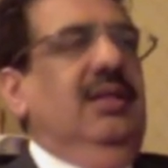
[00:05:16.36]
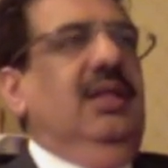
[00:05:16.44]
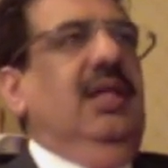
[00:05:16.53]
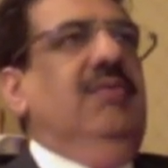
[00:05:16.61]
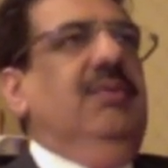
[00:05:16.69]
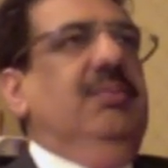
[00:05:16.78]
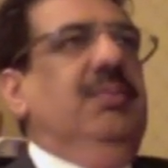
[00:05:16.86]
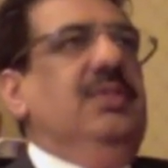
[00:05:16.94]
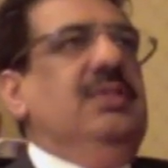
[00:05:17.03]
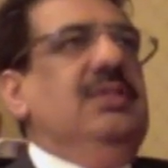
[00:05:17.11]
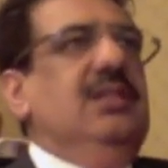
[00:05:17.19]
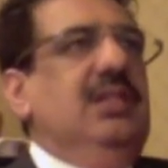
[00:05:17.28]
And we put
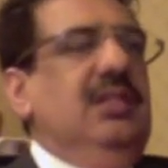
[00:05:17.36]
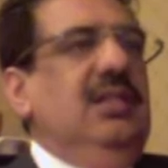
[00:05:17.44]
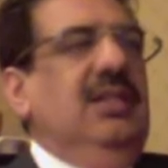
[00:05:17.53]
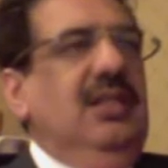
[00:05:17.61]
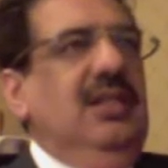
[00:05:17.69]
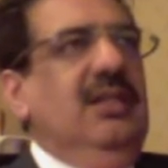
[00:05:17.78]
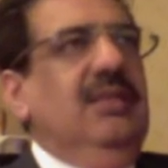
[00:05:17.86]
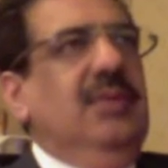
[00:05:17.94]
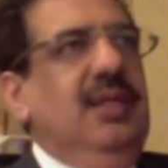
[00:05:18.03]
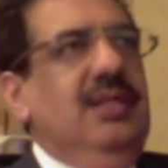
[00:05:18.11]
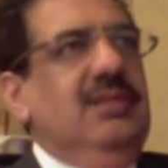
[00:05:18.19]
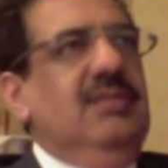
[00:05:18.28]
certainty in the
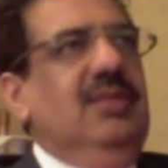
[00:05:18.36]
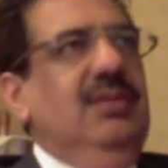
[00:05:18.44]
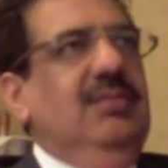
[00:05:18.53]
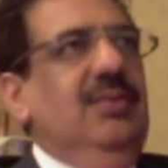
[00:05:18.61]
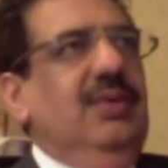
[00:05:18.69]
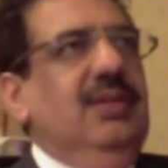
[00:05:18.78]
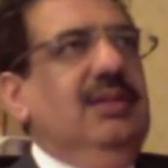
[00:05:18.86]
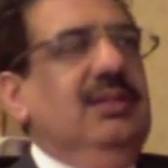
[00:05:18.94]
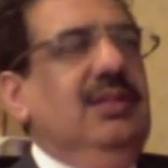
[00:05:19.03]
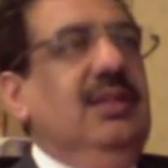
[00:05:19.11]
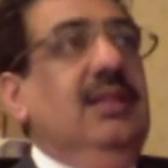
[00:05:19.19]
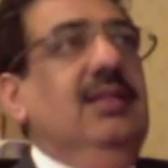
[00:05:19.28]
minds of the employees
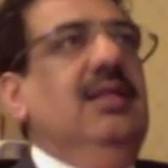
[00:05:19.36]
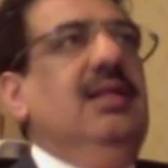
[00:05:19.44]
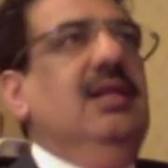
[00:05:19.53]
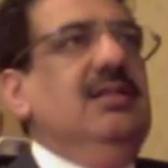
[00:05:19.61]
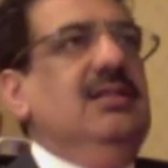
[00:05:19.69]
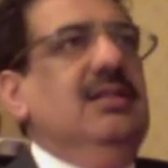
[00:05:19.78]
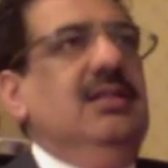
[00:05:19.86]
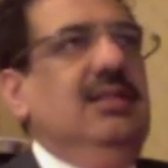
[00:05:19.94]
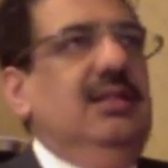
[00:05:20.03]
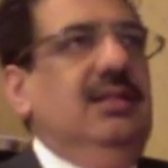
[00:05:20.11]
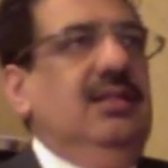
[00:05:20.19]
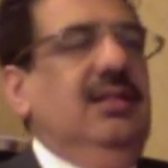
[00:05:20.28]
rather than
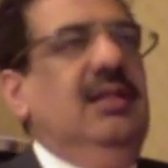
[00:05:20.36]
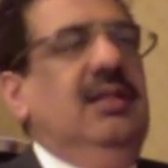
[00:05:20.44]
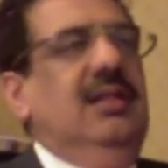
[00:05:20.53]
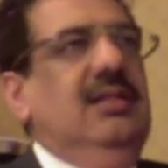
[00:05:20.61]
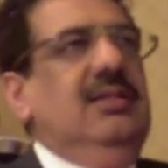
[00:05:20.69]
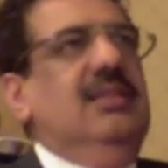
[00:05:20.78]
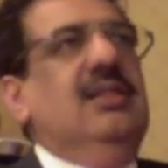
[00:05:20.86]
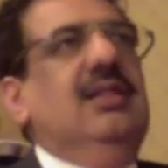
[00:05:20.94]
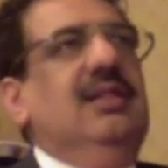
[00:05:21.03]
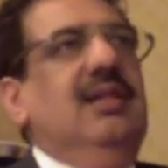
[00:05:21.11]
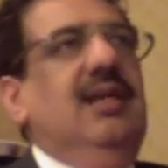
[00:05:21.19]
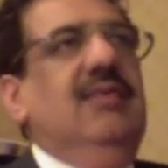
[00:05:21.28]
uncertainty. This is at the
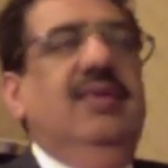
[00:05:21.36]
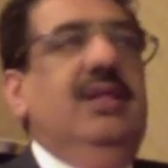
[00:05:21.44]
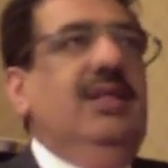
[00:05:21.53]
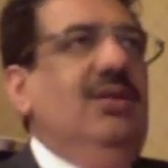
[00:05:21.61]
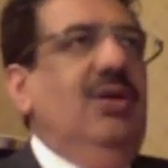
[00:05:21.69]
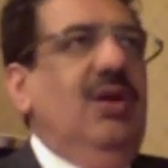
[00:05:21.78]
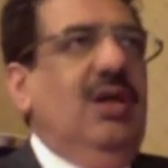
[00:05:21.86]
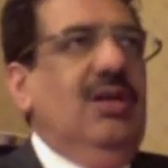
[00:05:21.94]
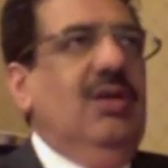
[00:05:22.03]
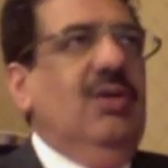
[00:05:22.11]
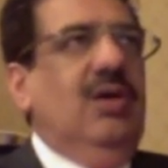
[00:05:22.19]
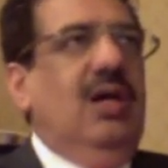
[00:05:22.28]
time we did not
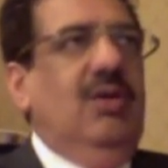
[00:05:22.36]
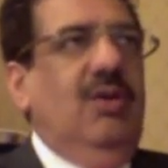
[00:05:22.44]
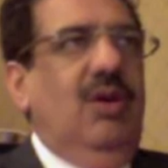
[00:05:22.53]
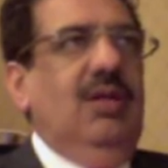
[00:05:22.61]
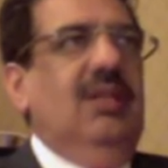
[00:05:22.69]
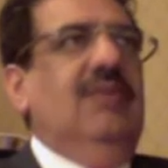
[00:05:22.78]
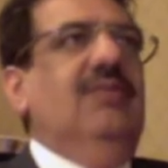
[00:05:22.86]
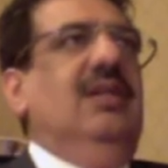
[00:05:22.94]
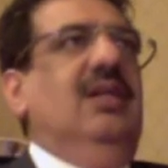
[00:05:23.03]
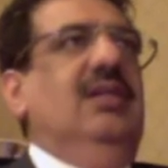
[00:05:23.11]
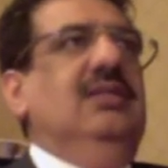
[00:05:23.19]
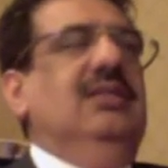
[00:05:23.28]
know how long it will
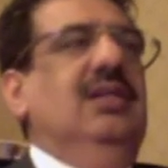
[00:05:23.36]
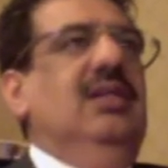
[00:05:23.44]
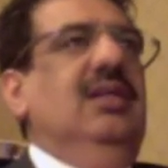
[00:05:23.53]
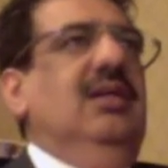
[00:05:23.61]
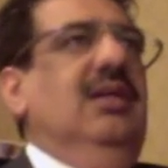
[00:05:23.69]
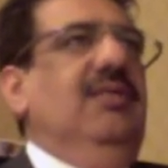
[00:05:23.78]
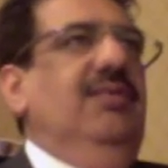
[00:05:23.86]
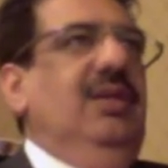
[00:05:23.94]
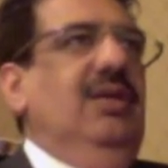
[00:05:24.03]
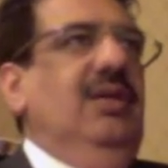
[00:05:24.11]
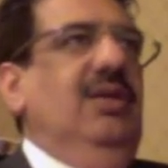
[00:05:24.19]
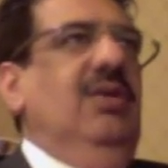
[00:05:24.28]
last, and we
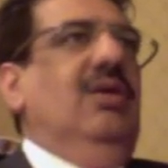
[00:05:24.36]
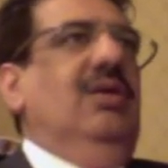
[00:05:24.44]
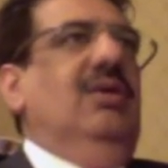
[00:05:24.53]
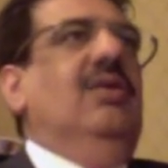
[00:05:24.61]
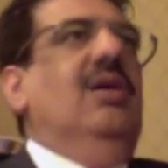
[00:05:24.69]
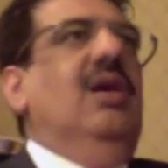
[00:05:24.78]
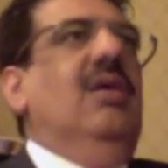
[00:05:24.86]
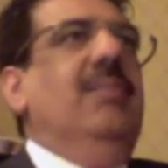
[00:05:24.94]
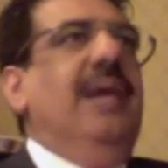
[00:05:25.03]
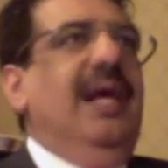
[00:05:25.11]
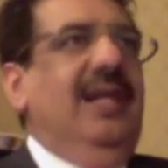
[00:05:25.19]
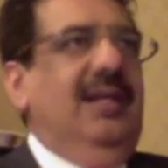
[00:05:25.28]
did not know how
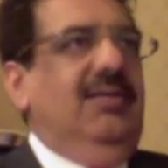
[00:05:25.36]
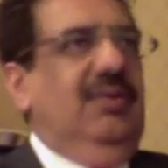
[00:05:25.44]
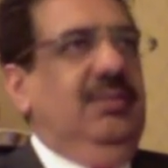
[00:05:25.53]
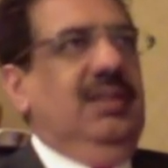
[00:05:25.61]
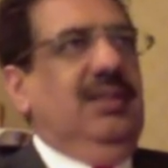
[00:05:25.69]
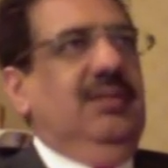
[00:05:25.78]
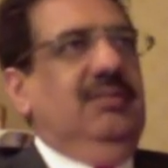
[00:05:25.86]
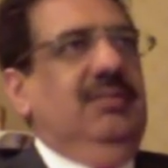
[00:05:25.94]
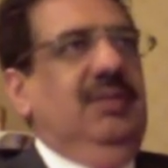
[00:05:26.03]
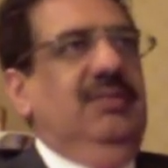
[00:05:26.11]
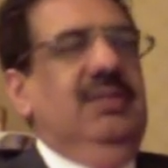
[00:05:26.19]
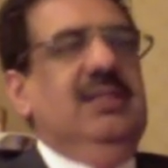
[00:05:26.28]
bad it will become.
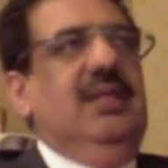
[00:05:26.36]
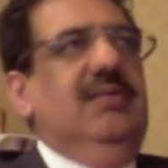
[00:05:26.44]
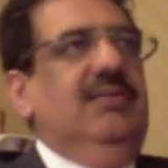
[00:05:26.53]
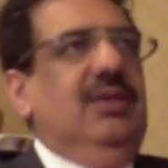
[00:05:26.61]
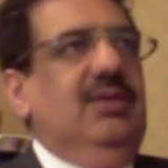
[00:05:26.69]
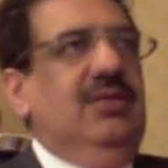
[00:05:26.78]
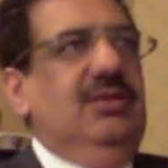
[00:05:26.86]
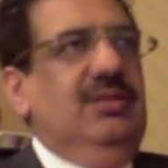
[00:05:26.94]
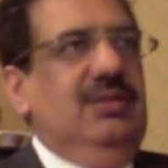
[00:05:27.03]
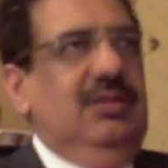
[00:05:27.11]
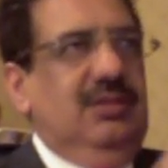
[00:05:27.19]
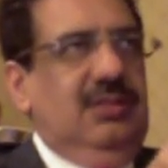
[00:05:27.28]
But we said we're going to
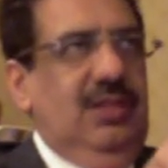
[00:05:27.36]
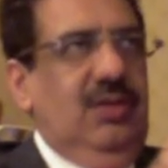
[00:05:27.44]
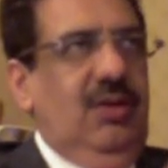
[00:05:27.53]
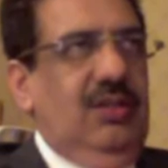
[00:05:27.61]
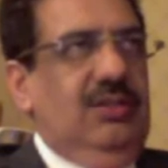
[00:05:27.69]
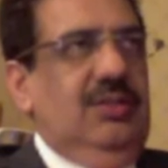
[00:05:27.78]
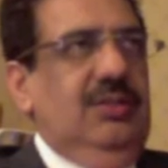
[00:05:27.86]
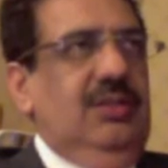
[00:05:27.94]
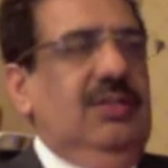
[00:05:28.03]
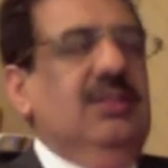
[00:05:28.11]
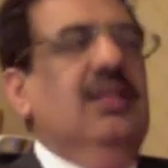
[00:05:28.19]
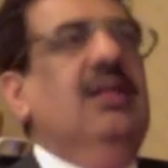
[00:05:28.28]
stay honest to
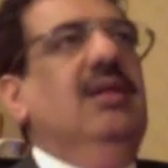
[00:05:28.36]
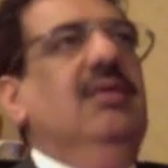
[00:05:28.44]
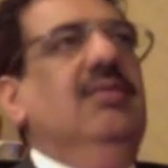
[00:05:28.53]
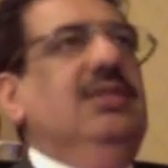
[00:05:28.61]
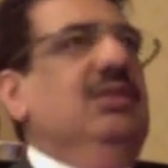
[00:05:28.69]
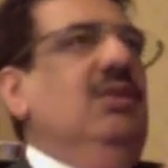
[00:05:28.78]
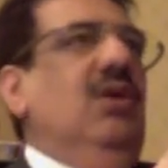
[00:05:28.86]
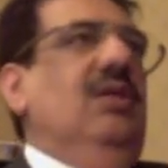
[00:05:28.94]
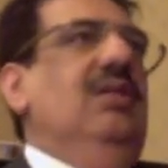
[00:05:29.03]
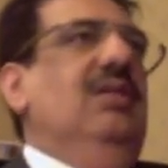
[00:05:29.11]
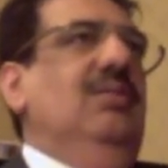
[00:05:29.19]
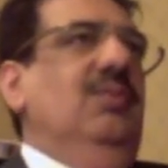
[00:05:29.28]
this, which is
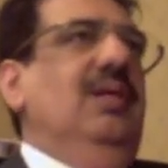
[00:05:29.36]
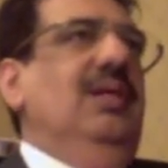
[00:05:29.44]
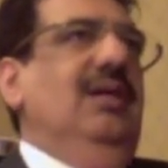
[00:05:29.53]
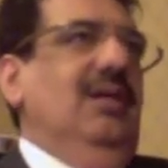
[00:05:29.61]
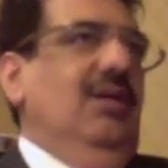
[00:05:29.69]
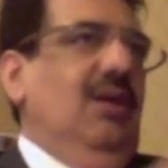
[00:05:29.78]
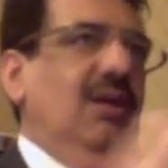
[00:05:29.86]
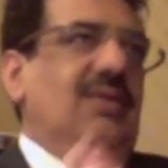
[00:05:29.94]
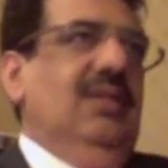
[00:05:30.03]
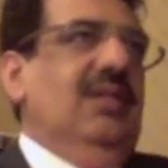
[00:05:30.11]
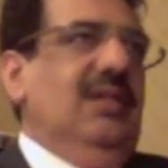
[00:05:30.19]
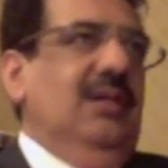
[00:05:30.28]
not the way a lot of
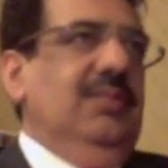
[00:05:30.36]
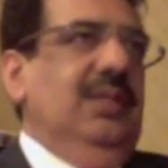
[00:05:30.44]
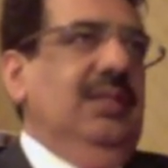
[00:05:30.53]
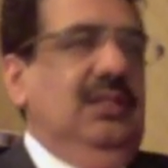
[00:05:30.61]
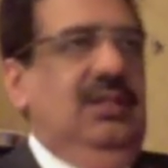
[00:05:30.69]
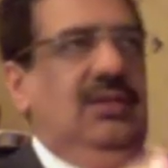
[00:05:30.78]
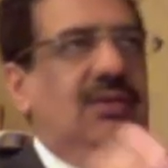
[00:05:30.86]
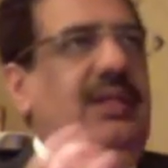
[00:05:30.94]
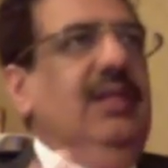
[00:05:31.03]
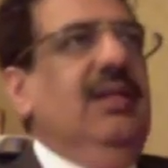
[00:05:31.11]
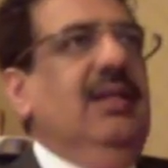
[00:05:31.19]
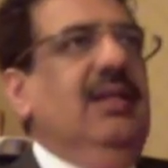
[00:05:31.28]
other companies,
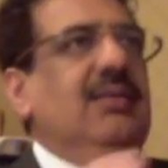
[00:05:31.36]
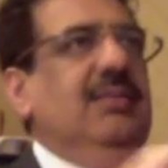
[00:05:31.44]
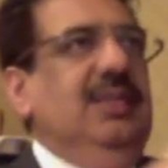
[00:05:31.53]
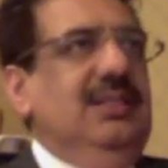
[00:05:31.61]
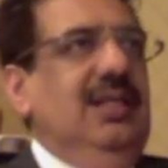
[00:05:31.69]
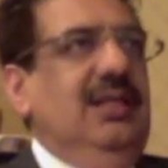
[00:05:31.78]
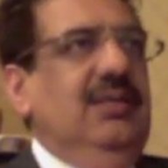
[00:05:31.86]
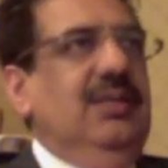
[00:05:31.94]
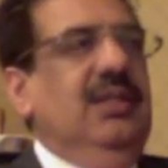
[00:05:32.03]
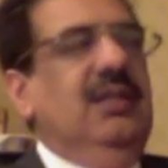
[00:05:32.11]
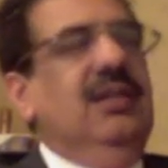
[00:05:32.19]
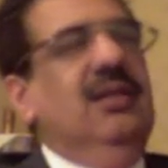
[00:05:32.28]
including Indian companies, dealt with
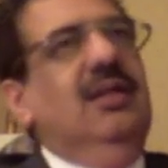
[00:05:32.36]
it.